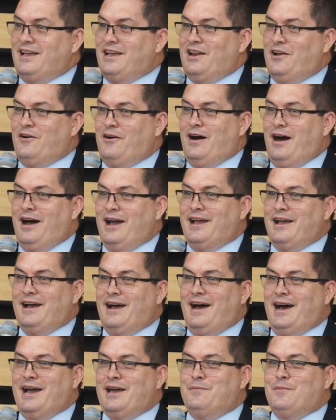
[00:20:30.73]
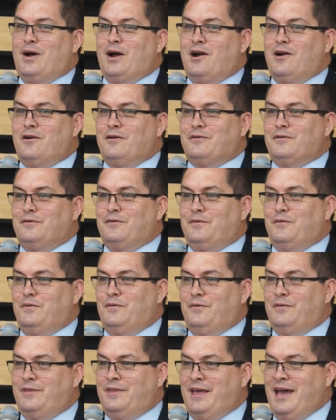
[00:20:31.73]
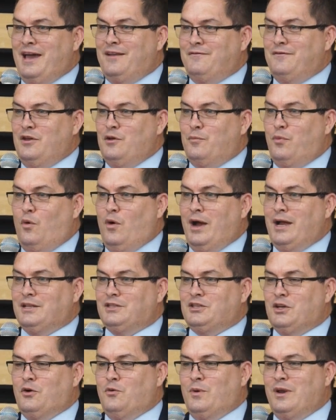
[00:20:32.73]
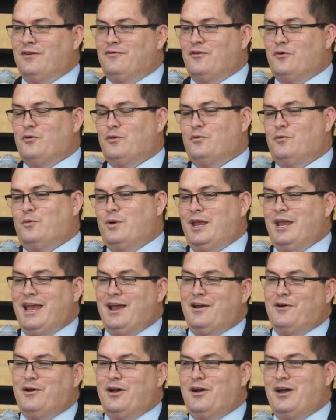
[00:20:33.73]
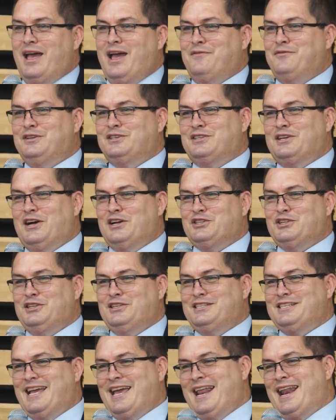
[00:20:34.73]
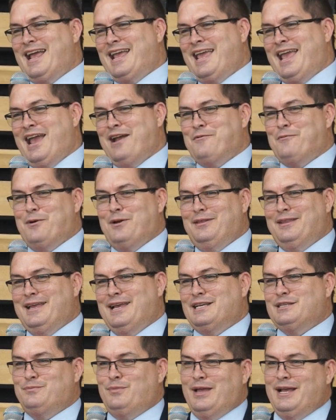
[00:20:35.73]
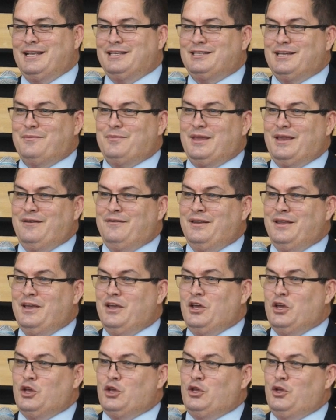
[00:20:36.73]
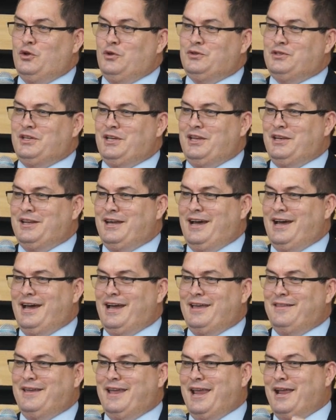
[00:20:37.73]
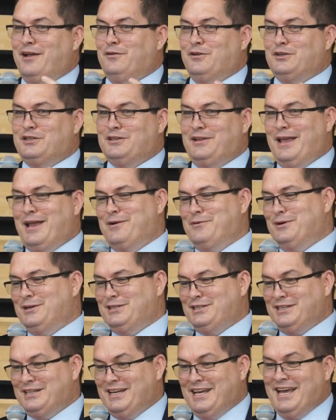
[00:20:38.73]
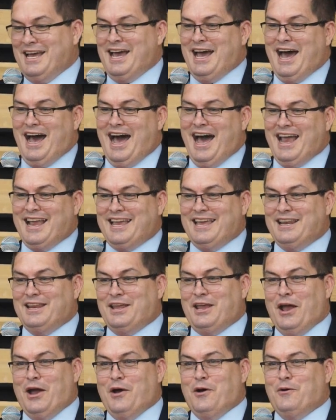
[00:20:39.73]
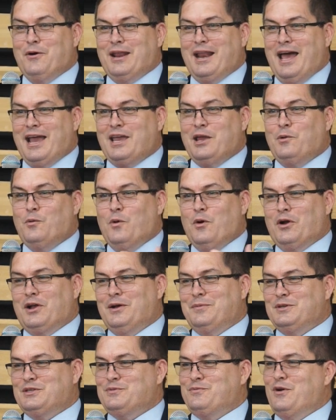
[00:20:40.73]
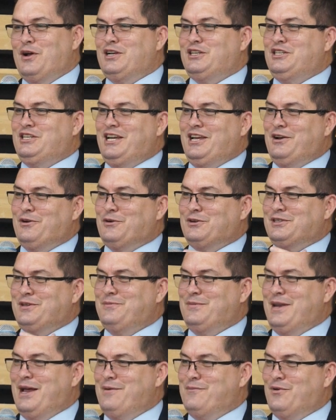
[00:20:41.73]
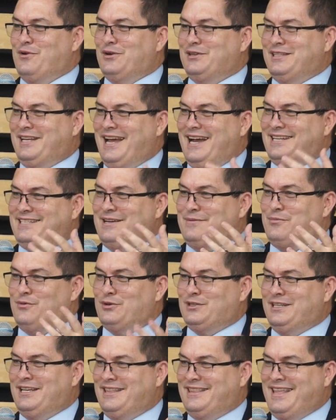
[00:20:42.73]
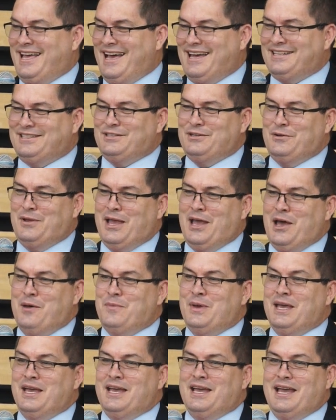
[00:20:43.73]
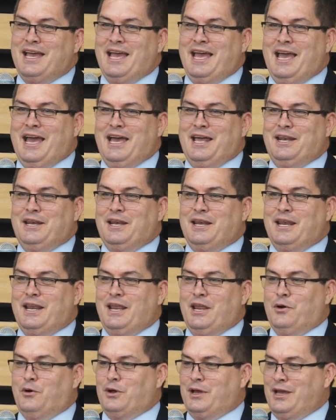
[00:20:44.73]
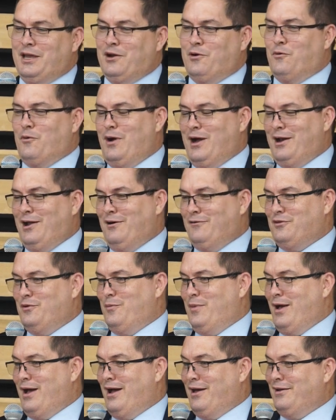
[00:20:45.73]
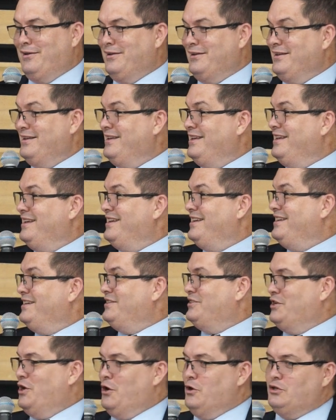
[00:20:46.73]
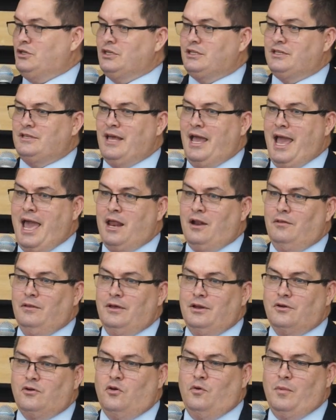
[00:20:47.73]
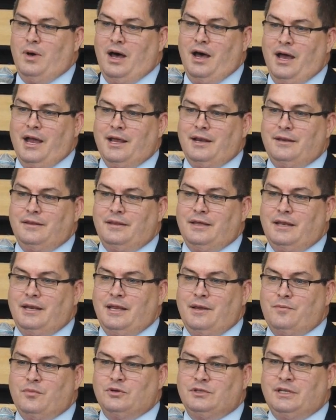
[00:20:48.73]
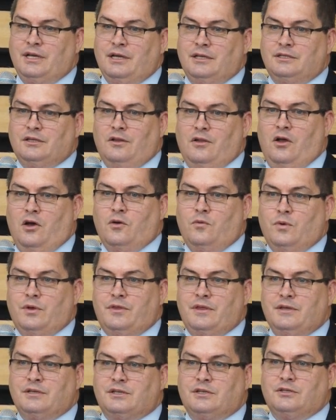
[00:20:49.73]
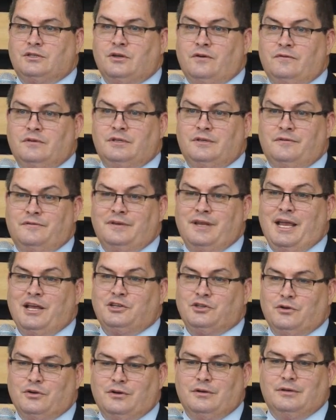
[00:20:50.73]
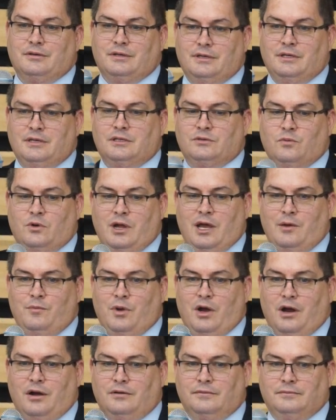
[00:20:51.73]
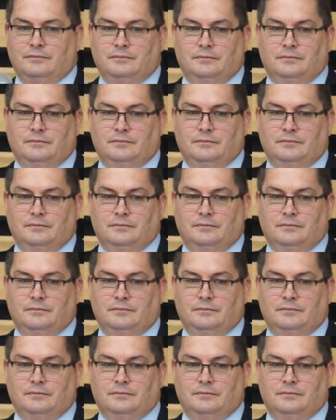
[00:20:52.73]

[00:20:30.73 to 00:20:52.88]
I admire that viewpoint. So whenever we have discussions and I can't really explain something using the English language, I can go and I can work up a spreadsheet or some numbers and actually present that to him, and he'll get it right off the bat. So just the analytical mind that he presents along with his conservative nature is what I admire.